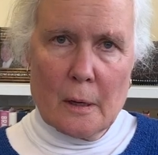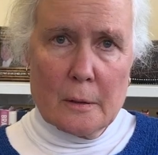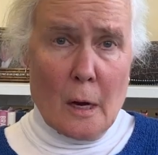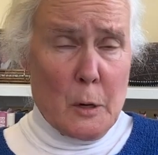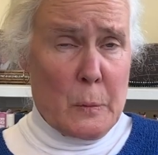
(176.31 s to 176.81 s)

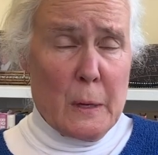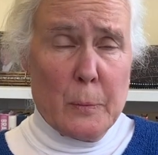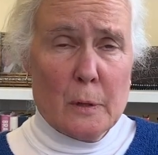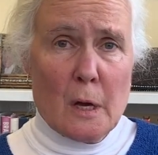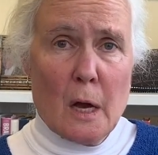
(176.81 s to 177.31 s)
young
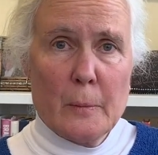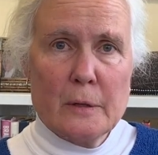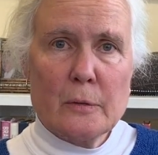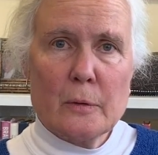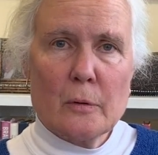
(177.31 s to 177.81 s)
people come
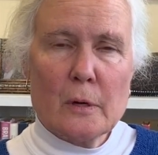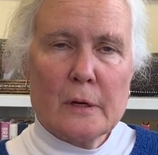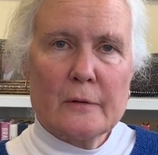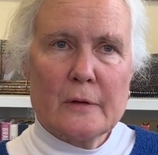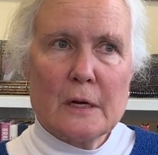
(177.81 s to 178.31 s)
into an
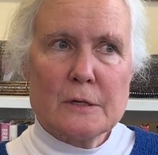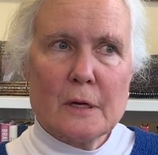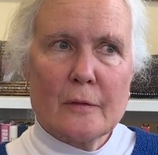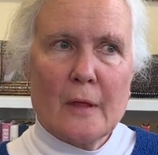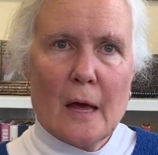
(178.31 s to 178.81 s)

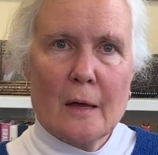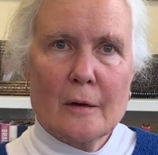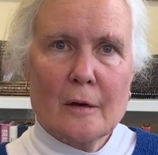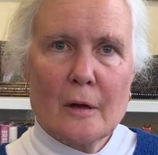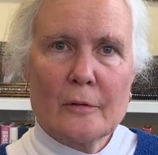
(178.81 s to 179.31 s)
organization that
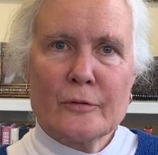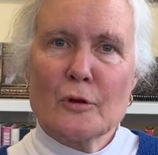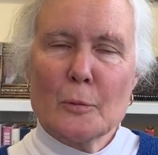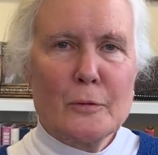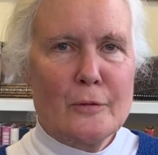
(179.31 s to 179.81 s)

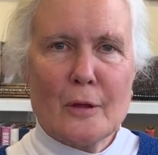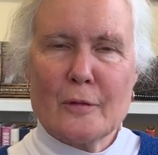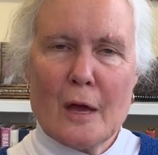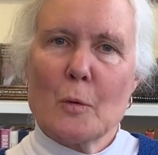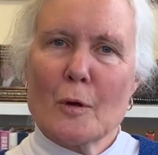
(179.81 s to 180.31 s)
assumes that
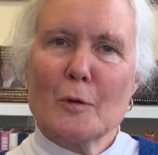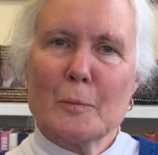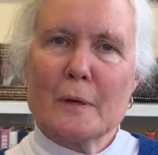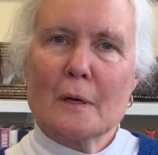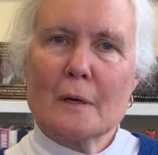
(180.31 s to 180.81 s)
they will
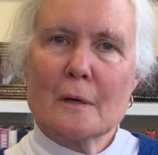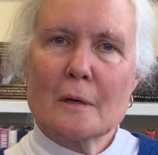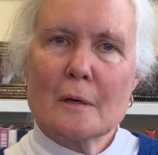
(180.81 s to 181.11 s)
be